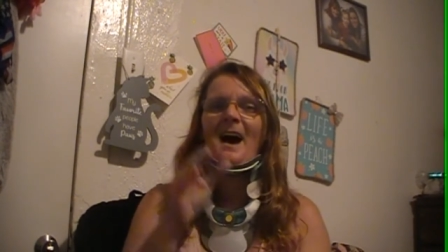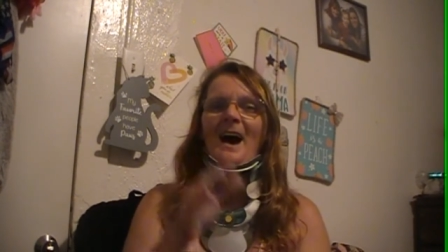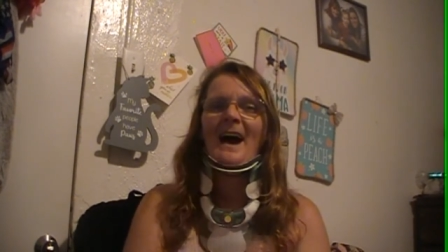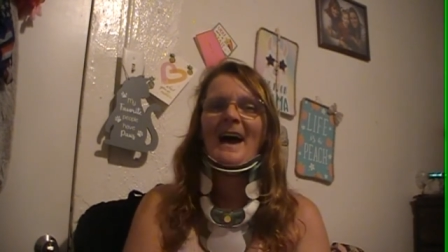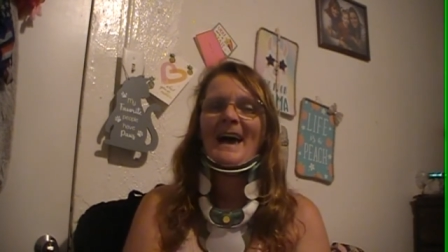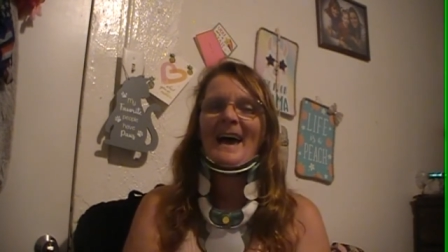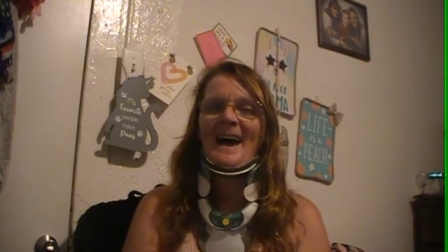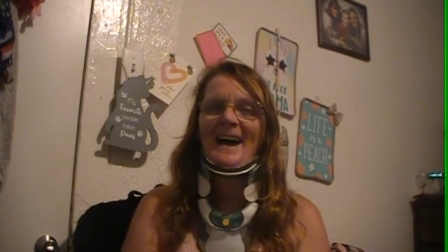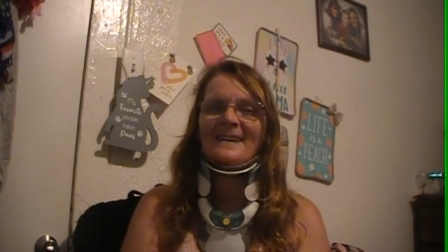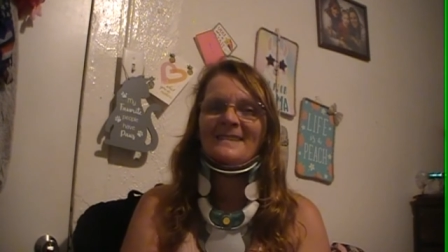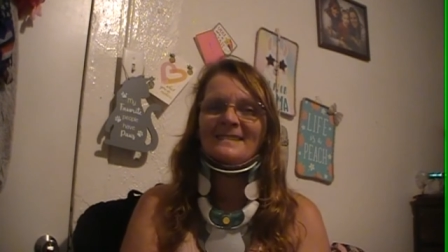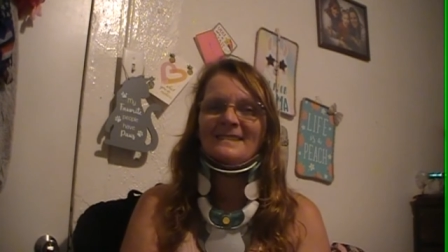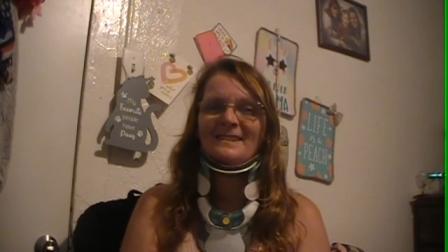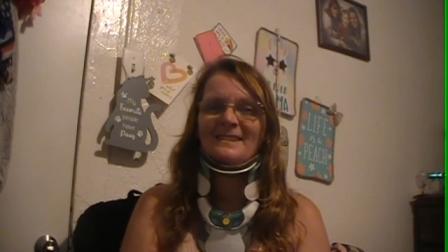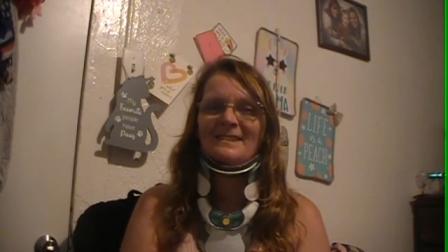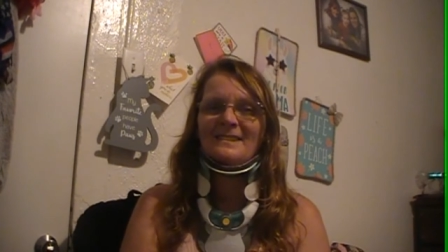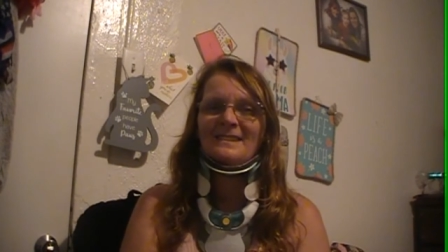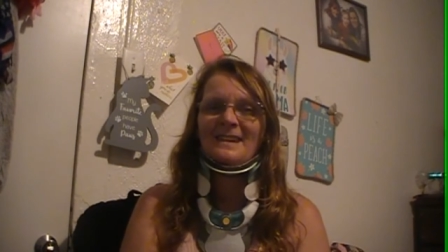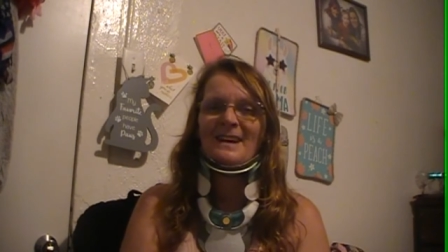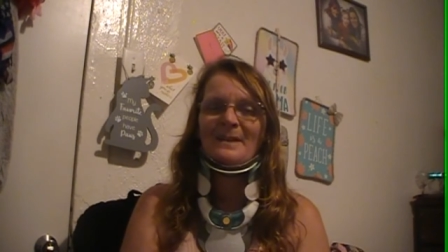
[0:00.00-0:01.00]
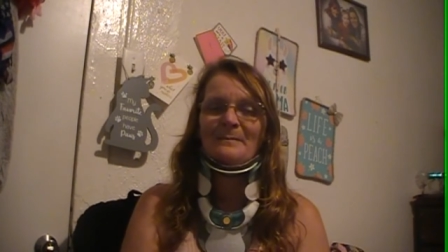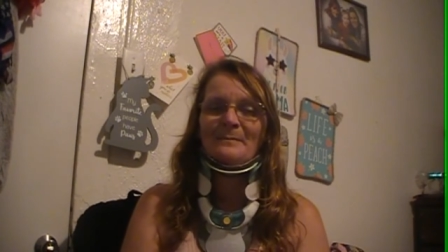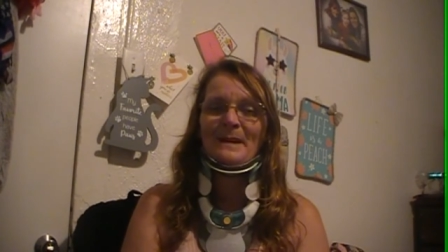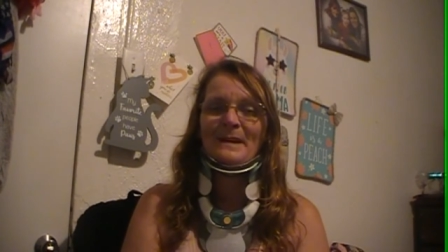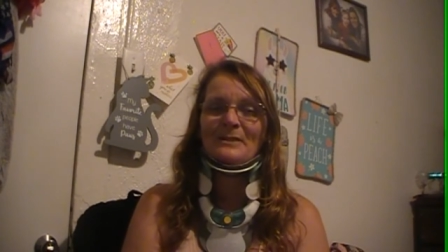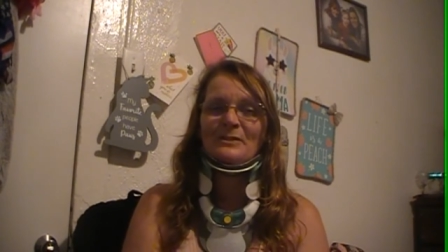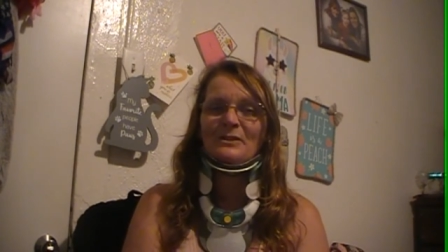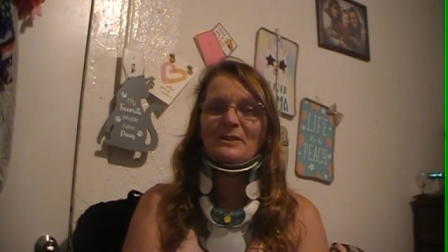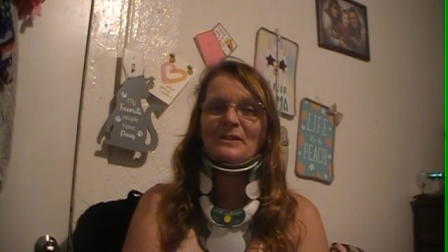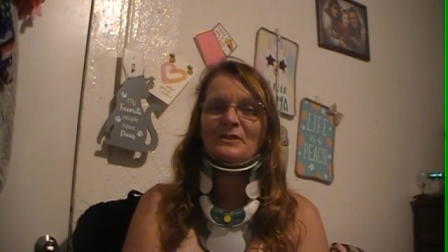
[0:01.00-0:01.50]
I ask and
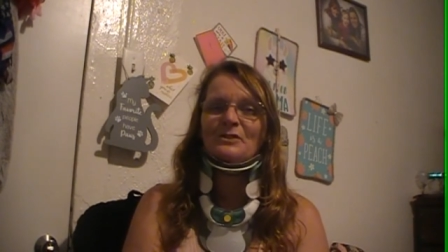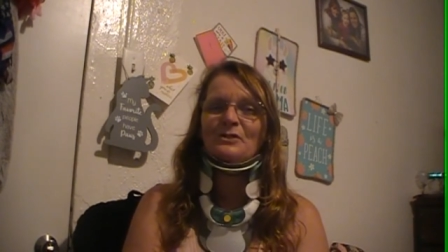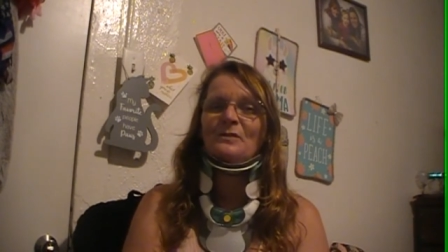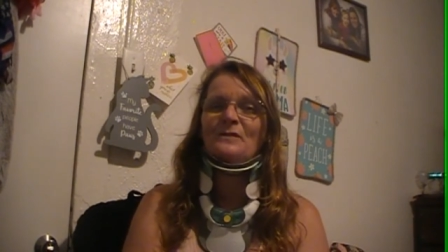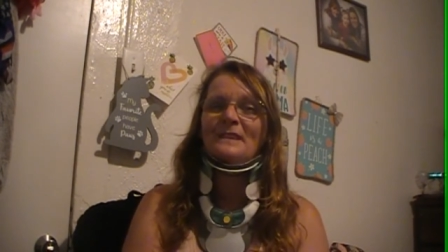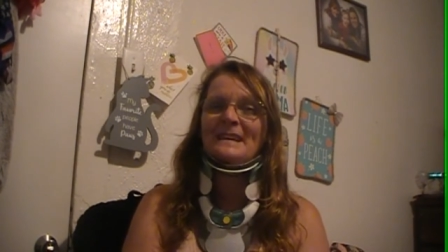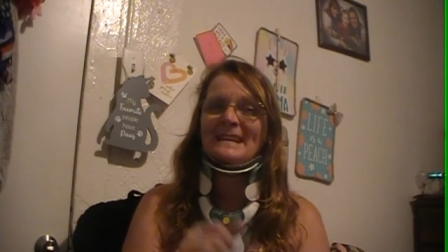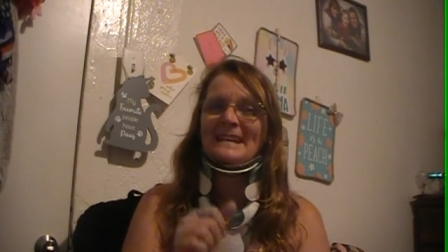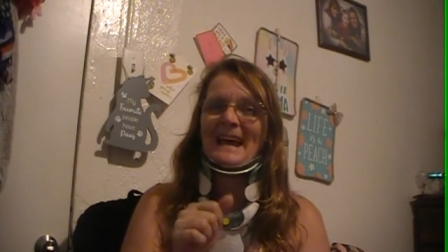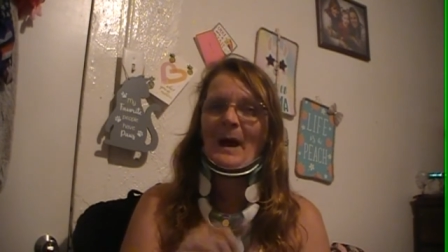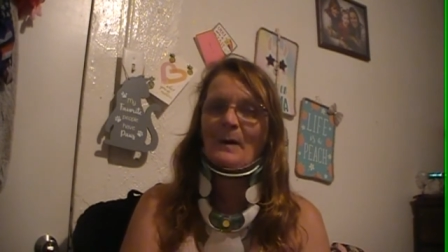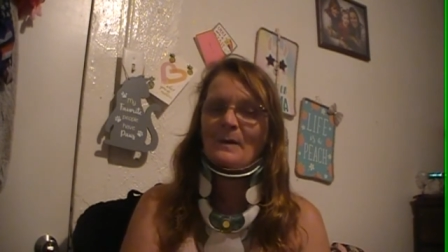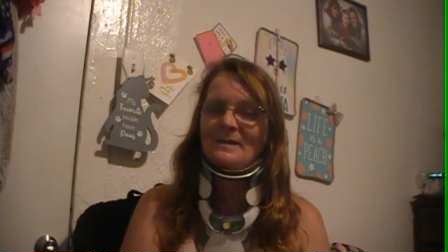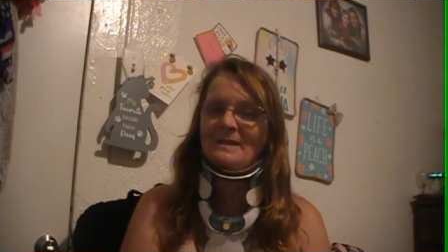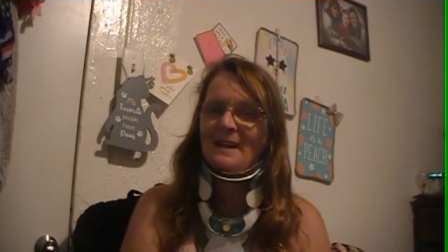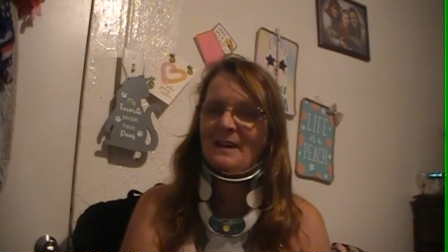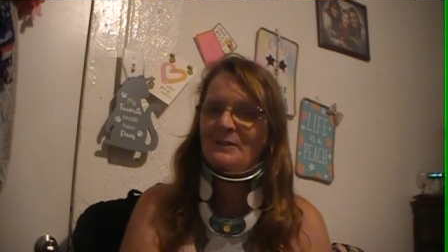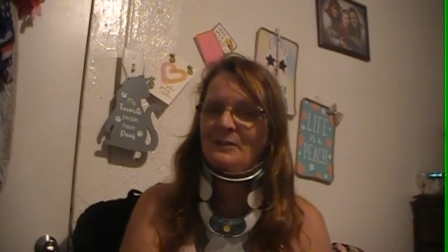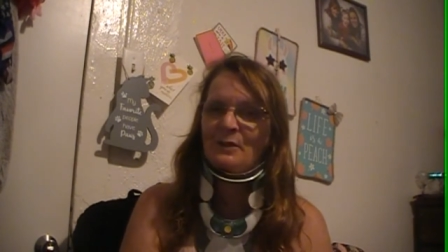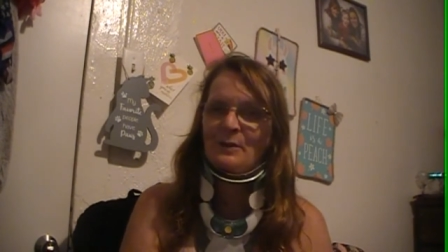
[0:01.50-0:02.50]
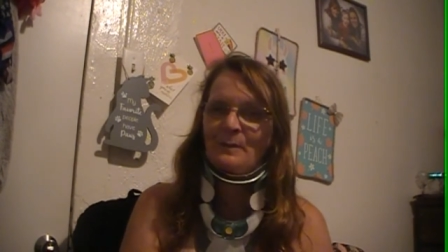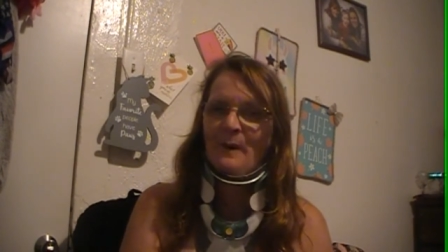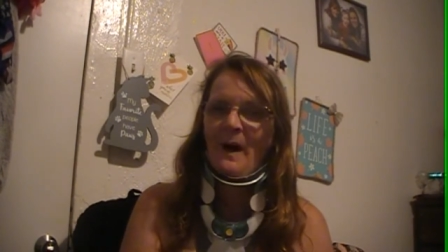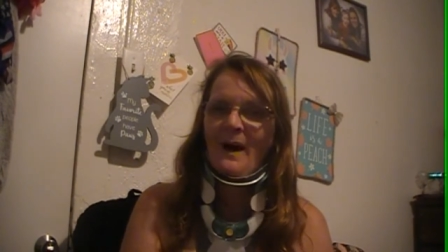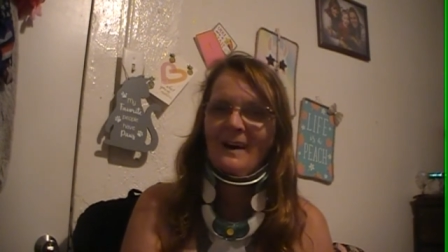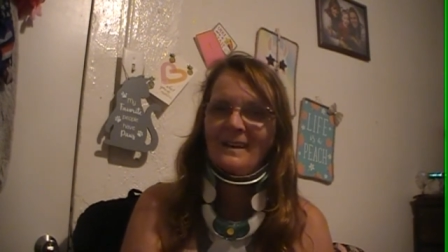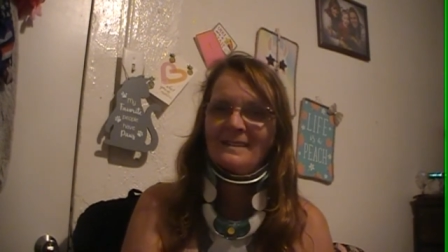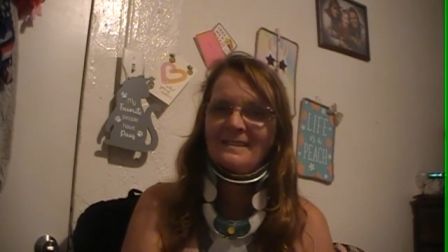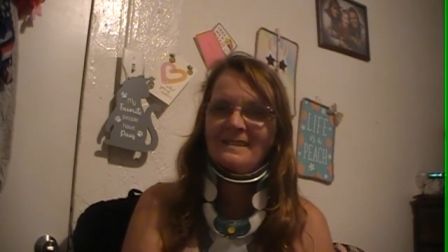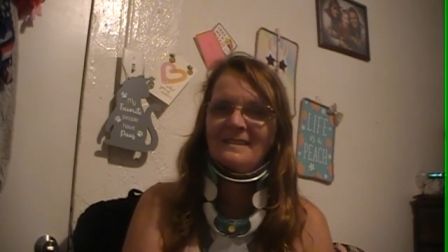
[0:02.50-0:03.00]
make sure that you think outside your
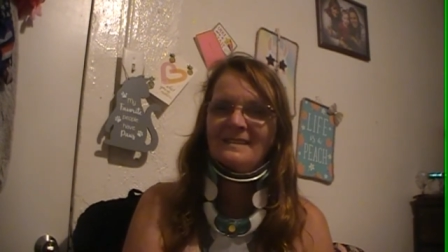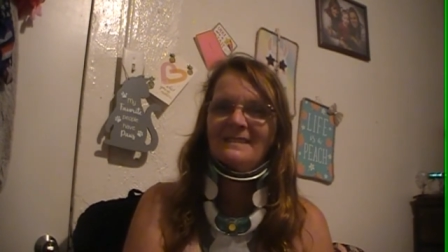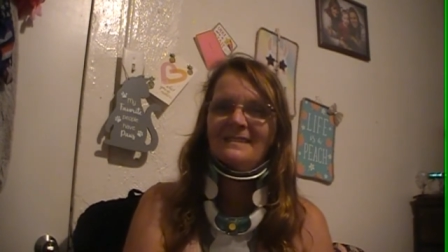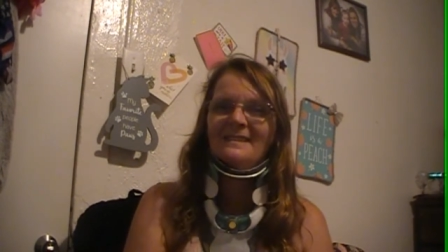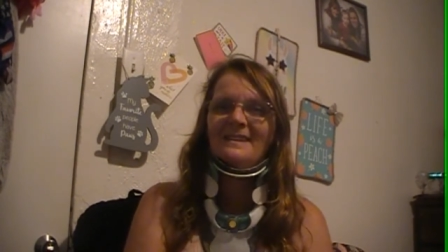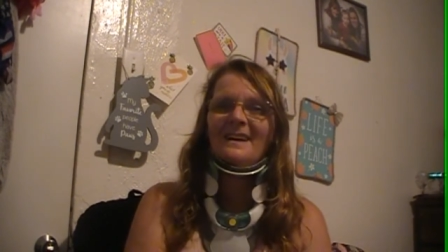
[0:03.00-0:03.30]
box,